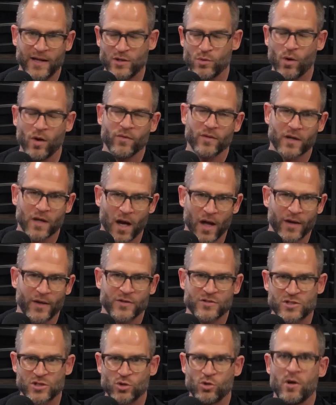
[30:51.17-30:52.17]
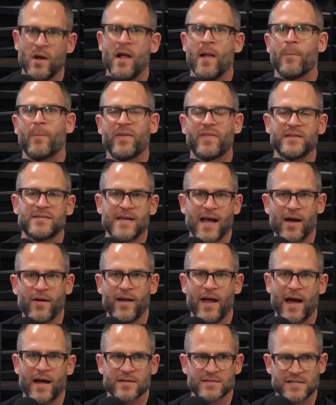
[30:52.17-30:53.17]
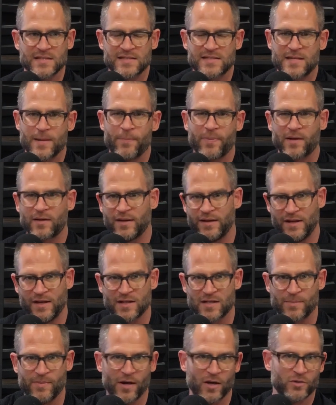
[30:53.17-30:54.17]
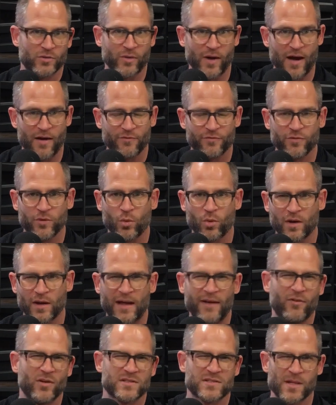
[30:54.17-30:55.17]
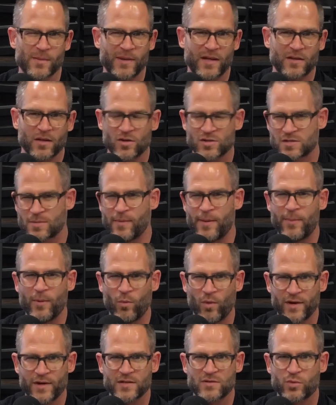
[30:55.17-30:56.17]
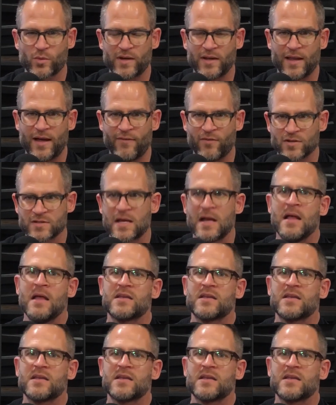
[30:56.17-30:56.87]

You own the condo too, but the townhouse is typically going to be on ground floor level. It's going to be closer, maybe 1 to 3 levels.